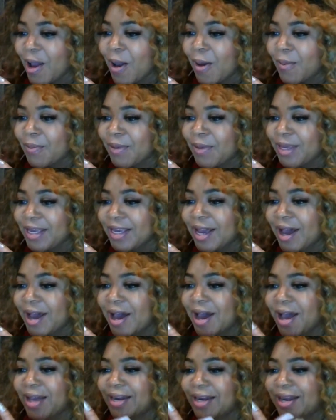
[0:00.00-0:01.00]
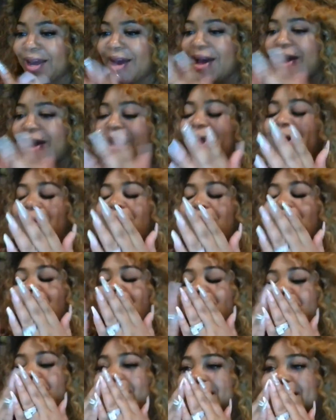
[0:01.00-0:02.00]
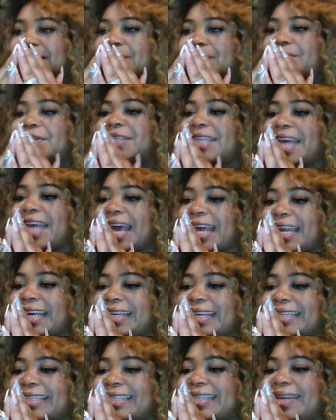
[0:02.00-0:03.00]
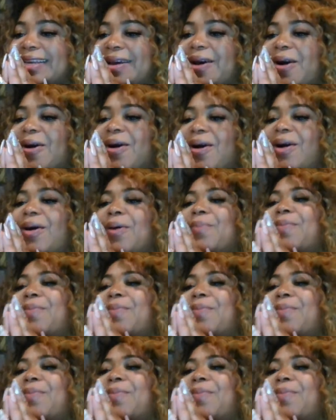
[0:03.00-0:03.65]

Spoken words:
Beyond is it botanics or